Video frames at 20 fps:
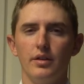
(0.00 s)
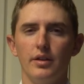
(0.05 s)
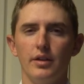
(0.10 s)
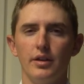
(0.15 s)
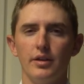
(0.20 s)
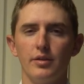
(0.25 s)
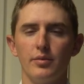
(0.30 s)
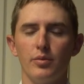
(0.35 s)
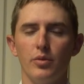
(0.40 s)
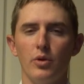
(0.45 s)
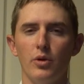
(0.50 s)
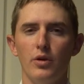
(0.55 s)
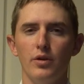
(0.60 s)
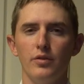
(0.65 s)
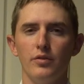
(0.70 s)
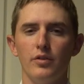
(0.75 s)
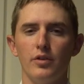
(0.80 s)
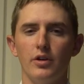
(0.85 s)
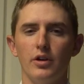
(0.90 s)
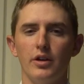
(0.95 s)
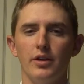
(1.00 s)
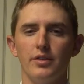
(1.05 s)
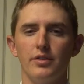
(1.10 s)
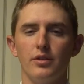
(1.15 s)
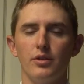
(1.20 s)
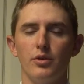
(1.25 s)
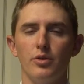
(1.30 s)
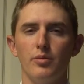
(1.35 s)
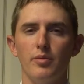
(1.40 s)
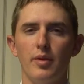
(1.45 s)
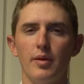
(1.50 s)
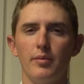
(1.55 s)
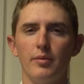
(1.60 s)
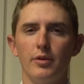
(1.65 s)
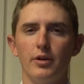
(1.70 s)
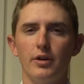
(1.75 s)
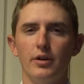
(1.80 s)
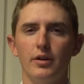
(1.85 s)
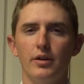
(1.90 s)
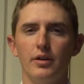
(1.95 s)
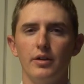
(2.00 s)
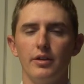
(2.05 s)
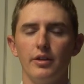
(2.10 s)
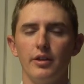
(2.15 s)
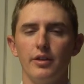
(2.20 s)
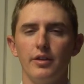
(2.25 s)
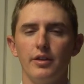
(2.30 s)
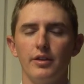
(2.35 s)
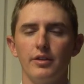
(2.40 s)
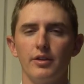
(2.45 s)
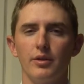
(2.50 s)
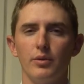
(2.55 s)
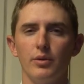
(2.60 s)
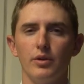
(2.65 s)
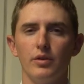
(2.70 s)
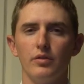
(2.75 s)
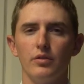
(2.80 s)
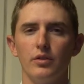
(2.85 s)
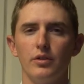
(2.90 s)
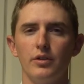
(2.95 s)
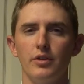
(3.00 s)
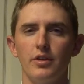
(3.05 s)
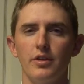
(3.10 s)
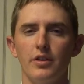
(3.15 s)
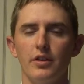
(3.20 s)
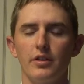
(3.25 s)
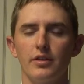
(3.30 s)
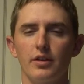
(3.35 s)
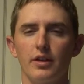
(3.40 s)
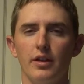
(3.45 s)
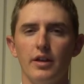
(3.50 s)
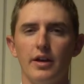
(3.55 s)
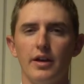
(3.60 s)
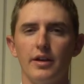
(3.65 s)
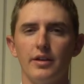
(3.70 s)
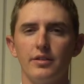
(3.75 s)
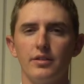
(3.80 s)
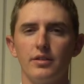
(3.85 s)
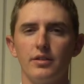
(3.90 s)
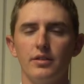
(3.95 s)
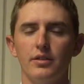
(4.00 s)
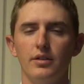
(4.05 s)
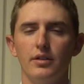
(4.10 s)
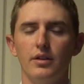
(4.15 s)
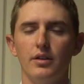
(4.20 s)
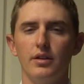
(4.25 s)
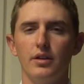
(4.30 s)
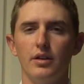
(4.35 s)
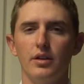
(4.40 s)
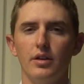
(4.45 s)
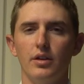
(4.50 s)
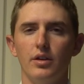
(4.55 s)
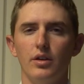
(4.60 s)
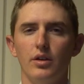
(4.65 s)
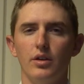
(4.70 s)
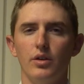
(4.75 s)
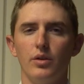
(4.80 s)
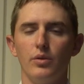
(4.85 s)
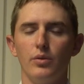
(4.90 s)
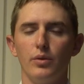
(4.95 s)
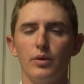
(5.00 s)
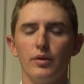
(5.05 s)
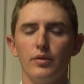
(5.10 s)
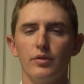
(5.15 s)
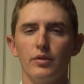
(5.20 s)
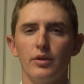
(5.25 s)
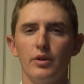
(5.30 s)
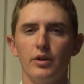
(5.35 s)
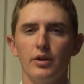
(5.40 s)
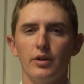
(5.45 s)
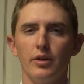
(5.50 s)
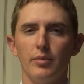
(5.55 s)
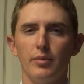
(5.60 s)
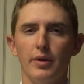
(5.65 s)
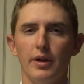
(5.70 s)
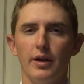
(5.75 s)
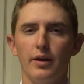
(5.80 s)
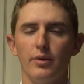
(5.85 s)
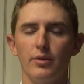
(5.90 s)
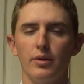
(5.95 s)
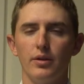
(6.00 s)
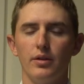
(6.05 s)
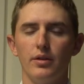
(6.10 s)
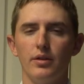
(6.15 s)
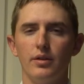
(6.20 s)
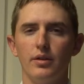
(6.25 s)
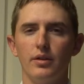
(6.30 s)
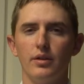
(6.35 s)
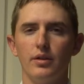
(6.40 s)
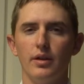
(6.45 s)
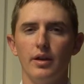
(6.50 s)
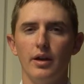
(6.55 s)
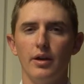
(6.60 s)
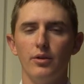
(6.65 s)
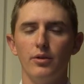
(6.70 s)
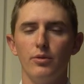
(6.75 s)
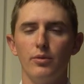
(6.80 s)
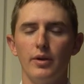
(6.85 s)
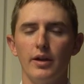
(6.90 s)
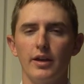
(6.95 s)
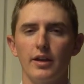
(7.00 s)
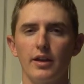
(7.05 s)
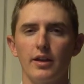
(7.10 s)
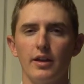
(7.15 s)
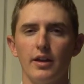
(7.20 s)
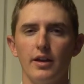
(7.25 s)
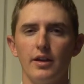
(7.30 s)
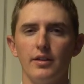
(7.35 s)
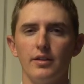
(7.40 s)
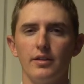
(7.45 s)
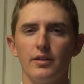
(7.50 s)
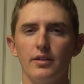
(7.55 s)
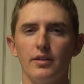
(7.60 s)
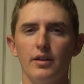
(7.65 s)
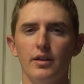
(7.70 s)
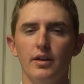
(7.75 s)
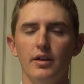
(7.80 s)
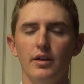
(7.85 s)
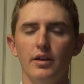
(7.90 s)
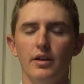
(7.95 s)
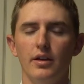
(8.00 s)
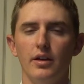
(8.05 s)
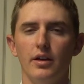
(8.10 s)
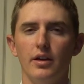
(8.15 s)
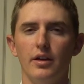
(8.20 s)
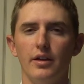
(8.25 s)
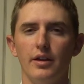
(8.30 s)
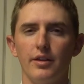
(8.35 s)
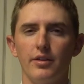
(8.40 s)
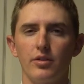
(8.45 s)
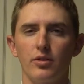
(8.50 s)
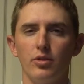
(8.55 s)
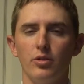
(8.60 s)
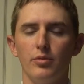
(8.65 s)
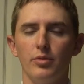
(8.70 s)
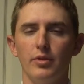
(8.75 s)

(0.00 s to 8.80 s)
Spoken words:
It is important for us to remember the things that we have learned in this class. We have learned about how to recognize unethical